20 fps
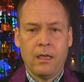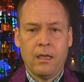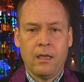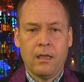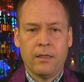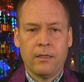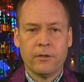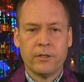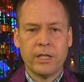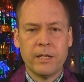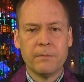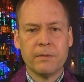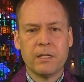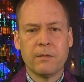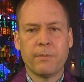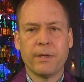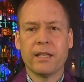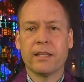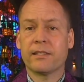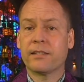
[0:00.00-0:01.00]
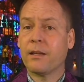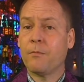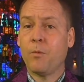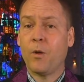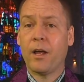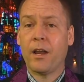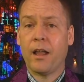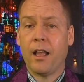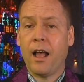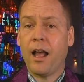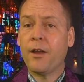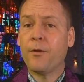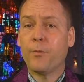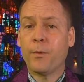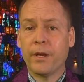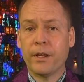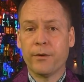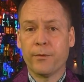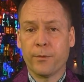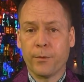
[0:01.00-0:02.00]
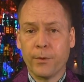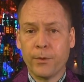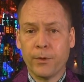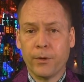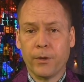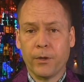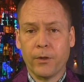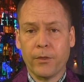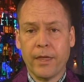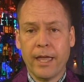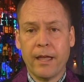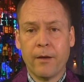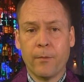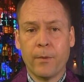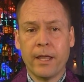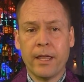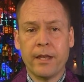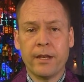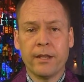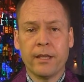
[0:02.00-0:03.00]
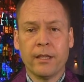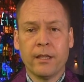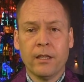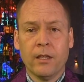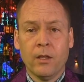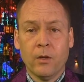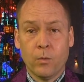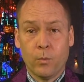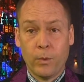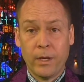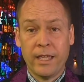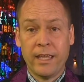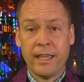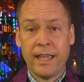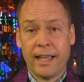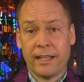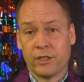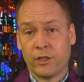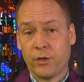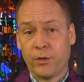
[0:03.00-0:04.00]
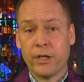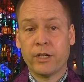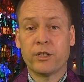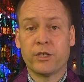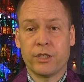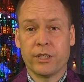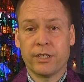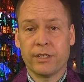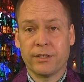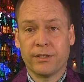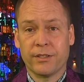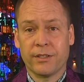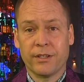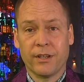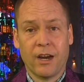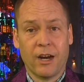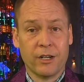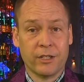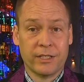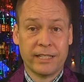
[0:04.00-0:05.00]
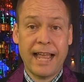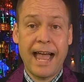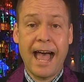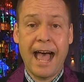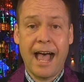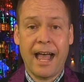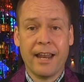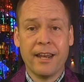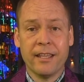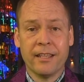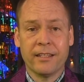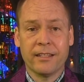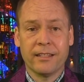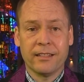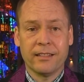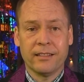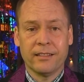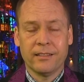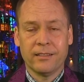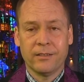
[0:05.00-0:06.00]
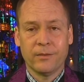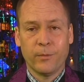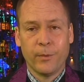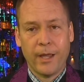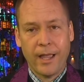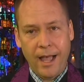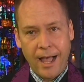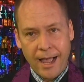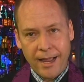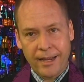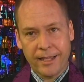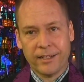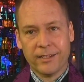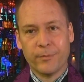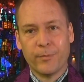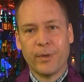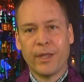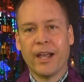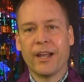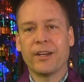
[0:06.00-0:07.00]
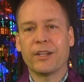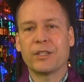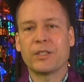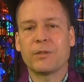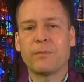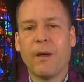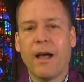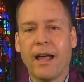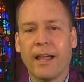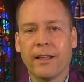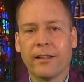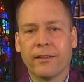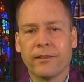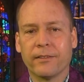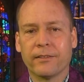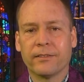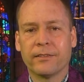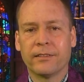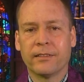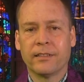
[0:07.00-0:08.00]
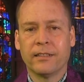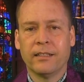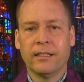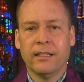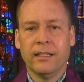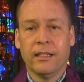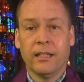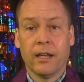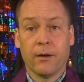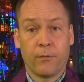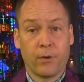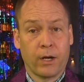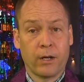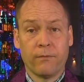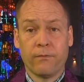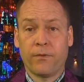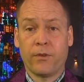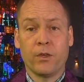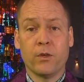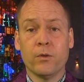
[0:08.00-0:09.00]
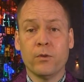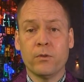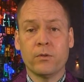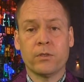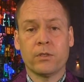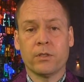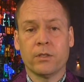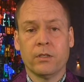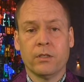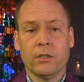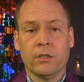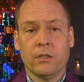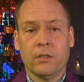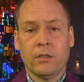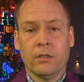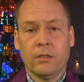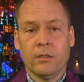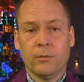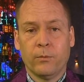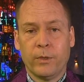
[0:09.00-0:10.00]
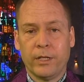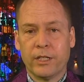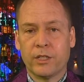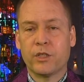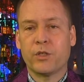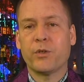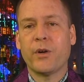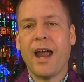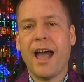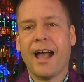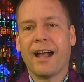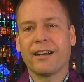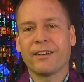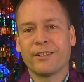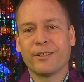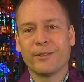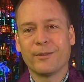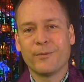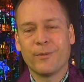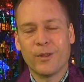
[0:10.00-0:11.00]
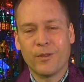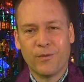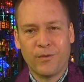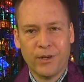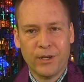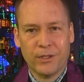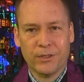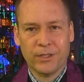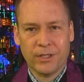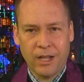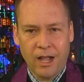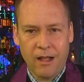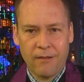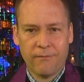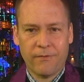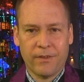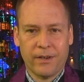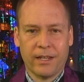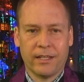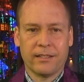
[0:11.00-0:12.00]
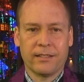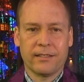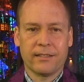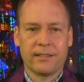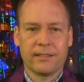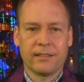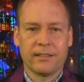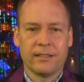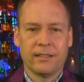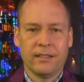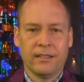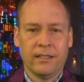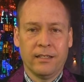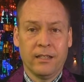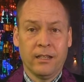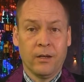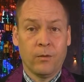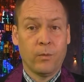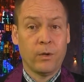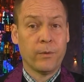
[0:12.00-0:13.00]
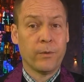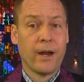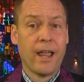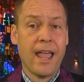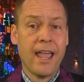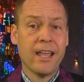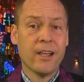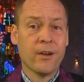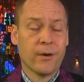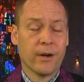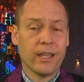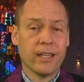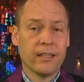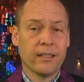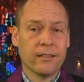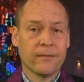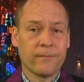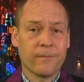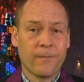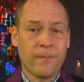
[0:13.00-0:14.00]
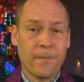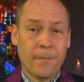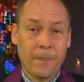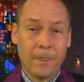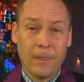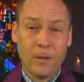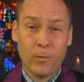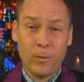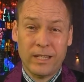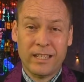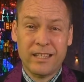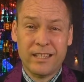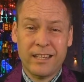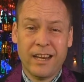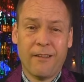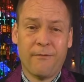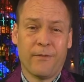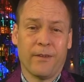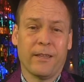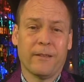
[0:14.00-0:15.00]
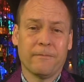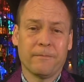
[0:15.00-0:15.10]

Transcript: There seems to be a somewhat unwritten rule that when we as Christians are sad, we hide it behind a smile. If we're confused, we distract with false confidence. When we're angry, we stuff it.